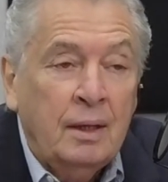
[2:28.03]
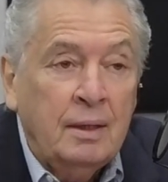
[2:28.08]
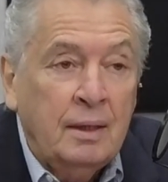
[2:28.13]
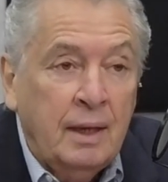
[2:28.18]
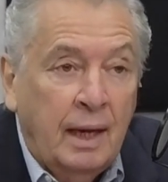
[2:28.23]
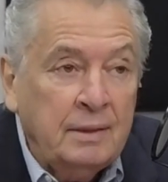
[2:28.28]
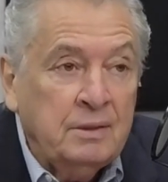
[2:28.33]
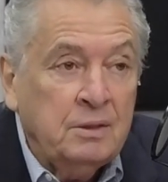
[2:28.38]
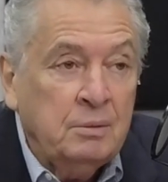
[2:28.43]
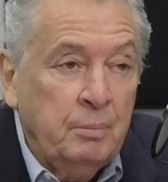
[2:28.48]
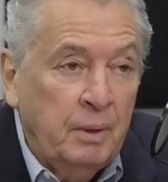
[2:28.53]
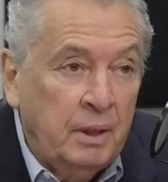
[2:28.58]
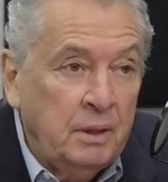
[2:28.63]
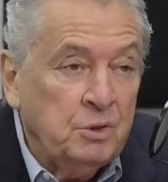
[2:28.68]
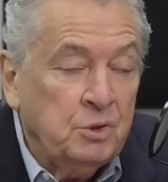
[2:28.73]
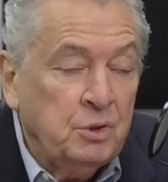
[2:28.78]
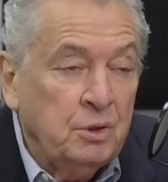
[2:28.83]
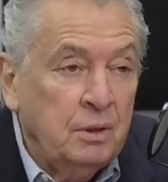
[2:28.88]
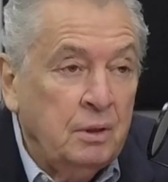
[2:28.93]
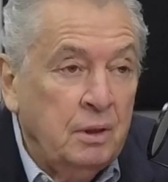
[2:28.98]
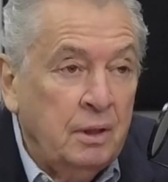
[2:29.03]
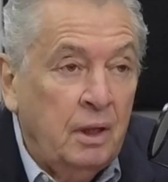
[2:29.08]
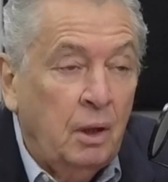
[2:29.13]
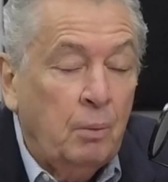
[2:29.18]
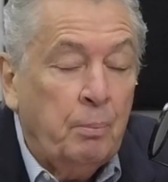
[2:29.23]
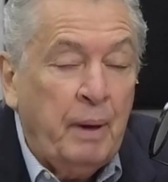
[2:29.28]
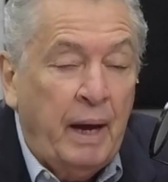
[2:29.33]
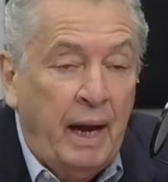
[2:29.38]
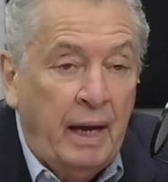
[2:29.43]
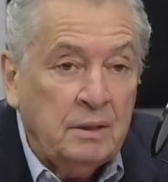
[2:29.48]
Not to mention the
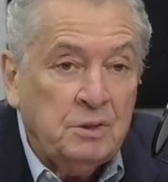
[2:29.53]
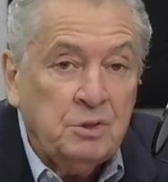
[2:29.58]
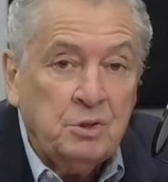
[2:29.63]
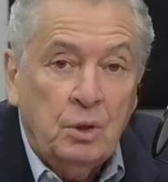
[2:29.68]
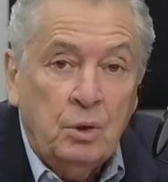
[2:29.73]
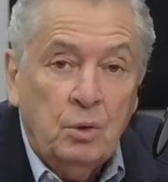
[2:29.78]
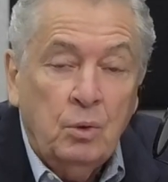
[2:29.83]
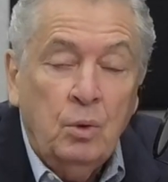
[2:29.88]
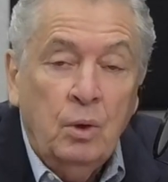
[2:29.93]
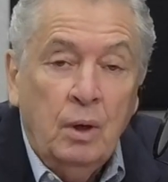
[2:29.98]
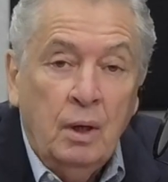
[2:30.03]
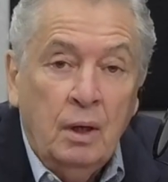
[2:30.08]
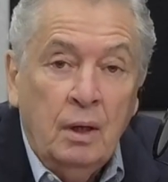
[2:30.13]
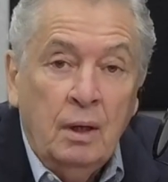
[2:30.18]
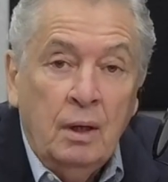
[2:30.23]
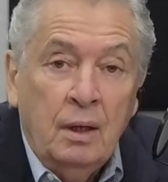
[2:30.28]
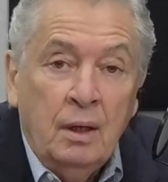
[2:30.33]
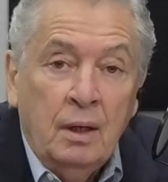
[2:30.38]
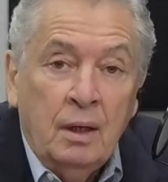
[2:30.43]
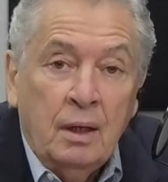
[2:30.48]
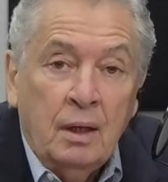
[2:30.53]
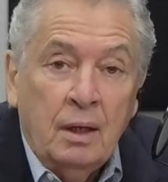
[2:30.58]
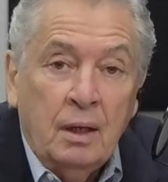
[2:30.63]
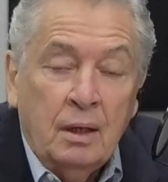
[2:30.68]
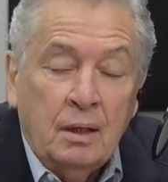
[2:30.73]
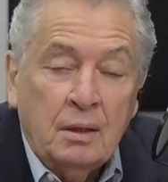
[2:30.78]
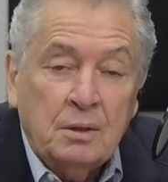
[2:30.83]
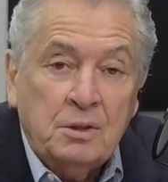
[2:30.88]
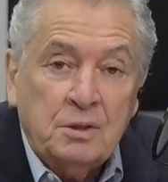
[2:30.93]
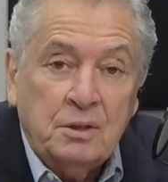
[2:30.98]
El Paso
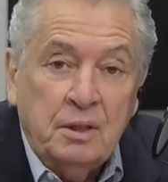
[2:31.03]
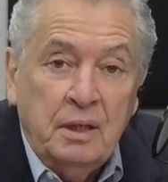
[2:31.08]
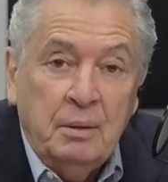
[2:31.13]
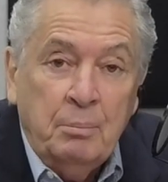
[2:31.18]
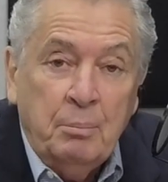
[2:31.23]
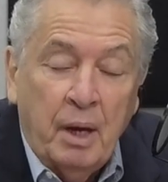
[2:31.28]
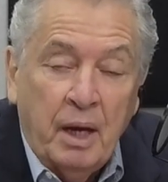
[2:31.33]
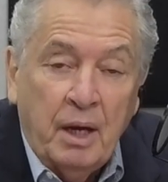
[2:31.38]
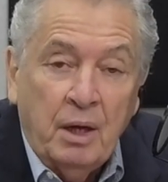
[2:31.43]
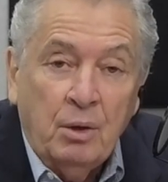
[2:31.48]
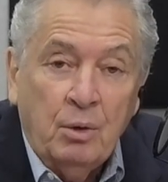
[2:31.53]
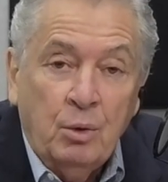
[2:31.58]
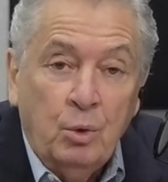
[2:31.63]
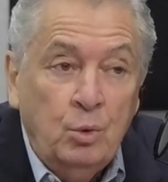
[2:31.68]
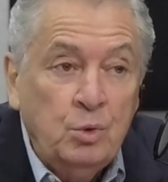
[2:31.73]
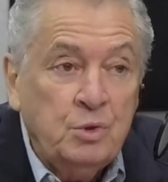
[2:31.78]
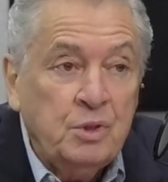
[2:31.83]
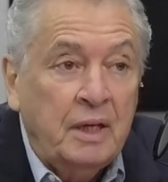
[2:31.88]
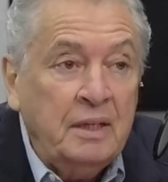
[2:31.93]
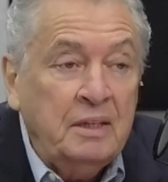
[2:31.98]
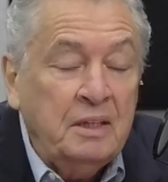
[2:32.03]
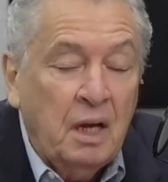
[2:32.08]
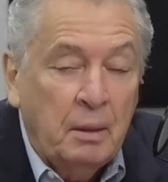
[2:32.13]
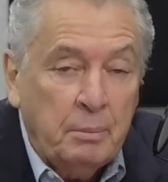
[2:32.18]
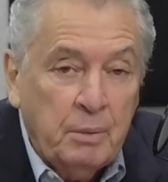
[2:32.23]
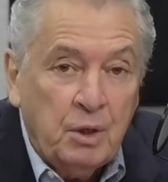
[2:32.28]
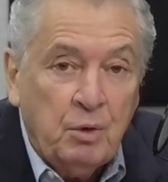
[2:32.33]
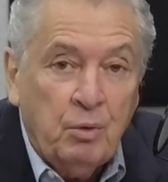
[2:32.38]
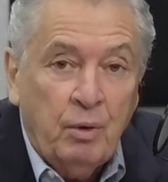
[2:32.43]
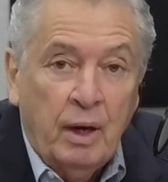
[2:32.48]
uh, city mayor, who's a
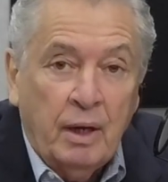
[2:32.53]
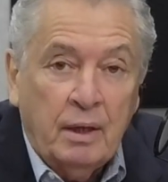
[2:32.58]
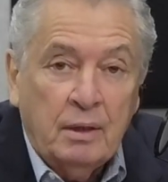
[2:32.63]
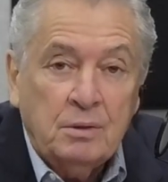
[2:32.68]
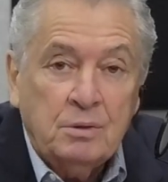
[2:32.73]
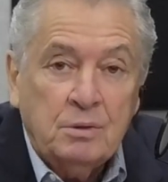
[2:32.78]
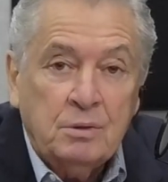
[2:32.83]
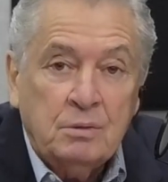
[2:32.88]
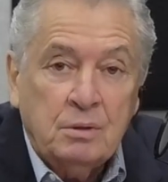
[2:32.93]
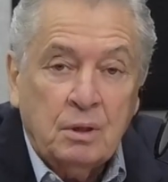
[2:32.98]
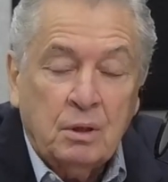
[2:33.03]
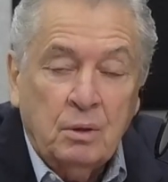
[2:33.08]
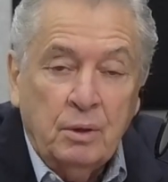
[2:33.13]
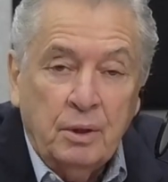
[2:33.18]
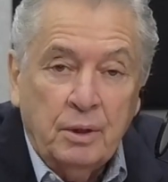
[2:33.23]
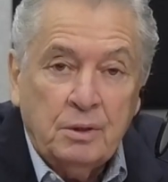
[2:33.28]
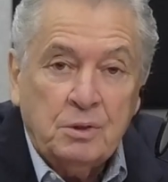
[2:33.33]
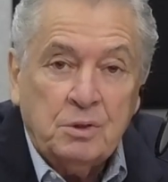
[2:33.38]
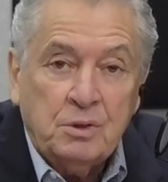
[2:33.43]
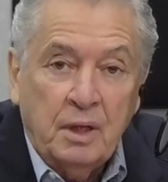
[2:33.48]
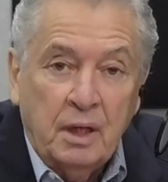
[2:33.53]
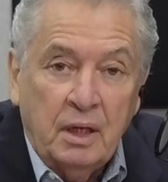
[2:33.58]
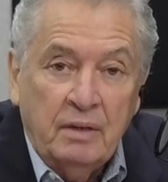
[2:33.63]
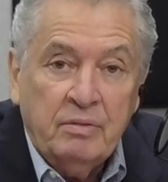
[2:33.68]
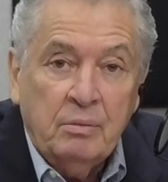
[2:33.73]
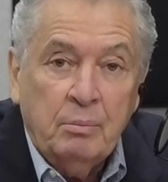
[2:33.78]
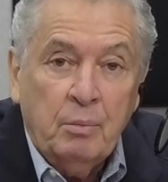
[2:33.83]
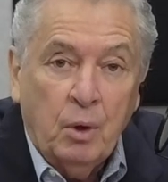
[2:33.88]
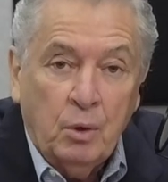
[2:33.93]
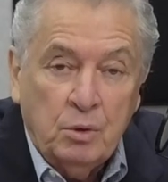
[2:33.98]
Democrat, has declared a state
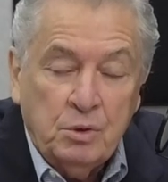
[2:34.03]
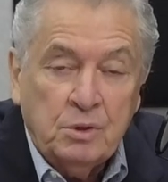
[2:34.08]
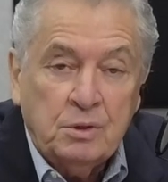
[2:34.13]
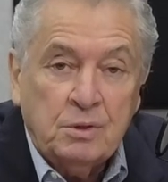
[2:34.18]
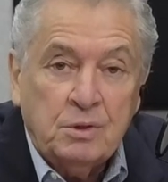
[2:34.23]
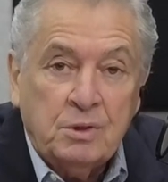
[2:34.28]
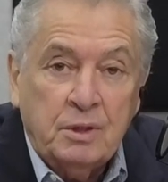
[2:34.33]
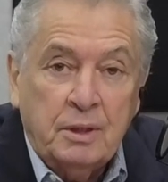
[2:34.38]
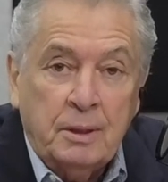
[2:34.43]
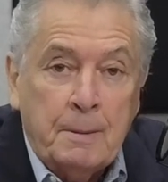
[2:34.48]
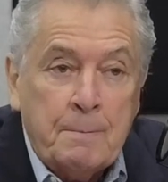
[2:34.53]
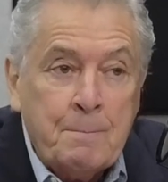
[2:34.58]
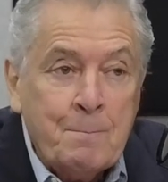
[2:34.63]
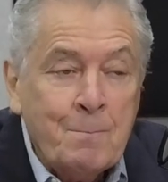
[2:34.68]
of emergency.